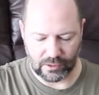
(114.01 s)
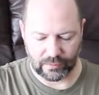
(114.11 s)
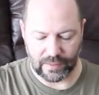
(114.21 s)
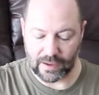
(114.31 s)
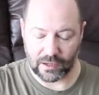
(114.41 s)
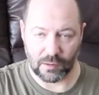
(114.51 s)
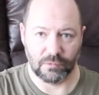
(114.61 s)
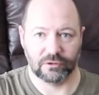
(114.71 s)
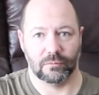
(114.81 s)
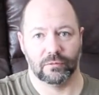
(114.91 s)
That could be
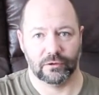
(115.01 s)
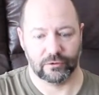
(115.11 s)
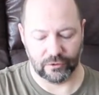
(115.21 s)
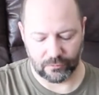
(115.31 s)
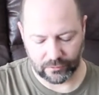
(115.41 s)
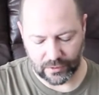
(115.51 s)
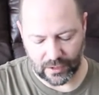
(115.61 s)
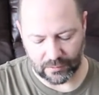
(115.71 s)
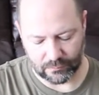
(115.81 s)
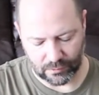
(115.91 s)
something to do with it.
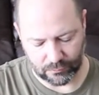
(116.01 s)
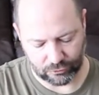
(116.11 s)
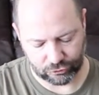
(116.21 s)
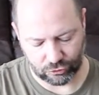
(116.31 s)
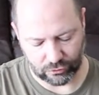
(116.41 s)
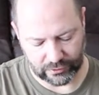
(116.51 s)
I'm not sure.